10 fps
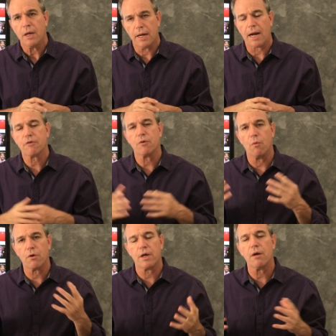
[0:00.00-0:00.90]
it actually
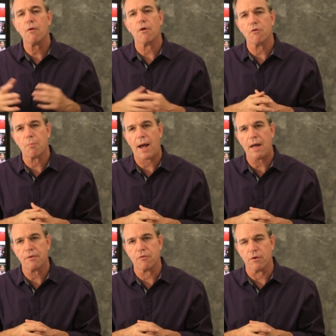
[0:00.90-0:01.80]
will kill those
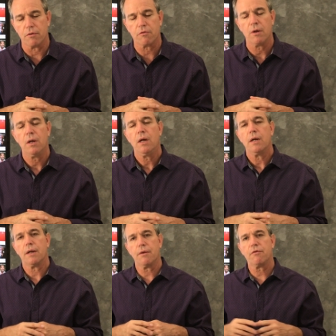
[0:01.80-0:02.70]
pathogens.
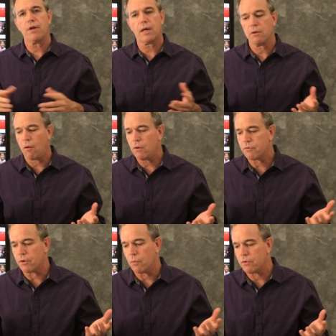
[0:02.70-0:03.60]
Now, this
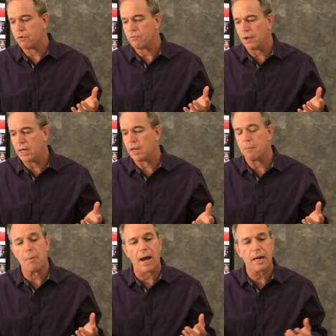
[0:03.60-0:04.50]
technology was
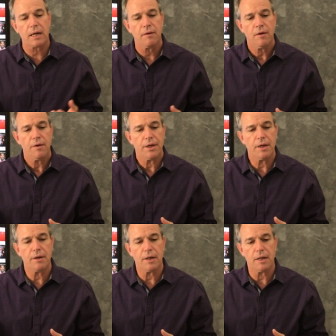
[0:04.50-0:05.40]
invented back
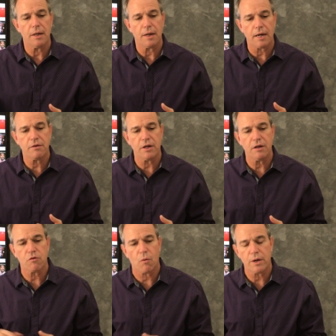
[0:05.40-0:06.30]
in
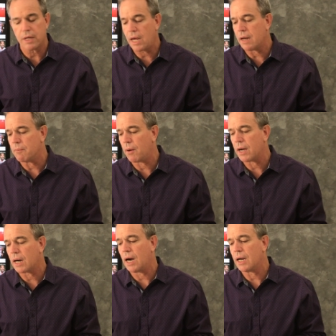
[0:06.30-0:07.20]
1928
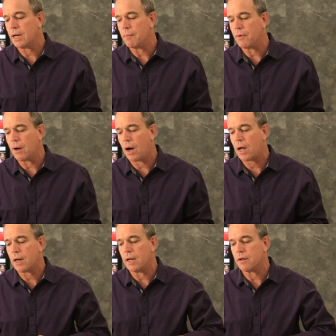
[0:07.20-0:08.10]
by a guy named
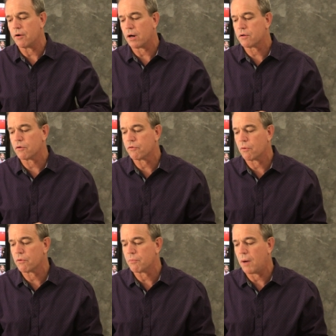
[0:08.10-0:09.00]
Knott and Dr.
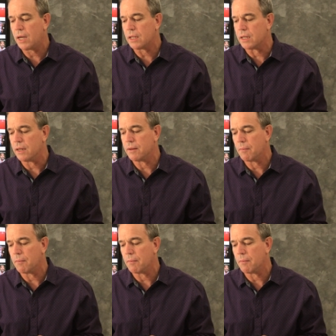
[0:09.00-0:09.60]
George Miley.